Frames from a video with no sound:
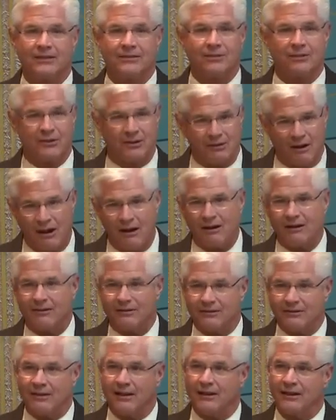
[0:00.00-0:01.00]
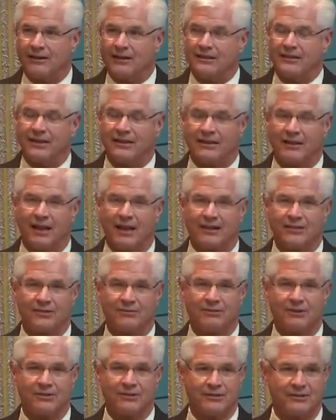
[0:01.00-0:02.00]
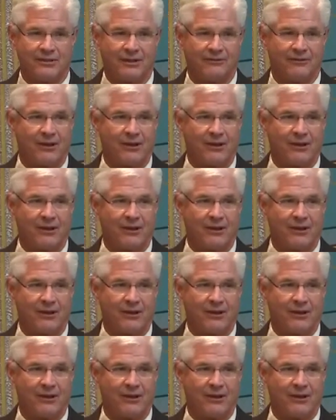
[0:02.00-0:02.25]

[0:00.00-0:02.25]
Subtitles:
so there are unintended consequences of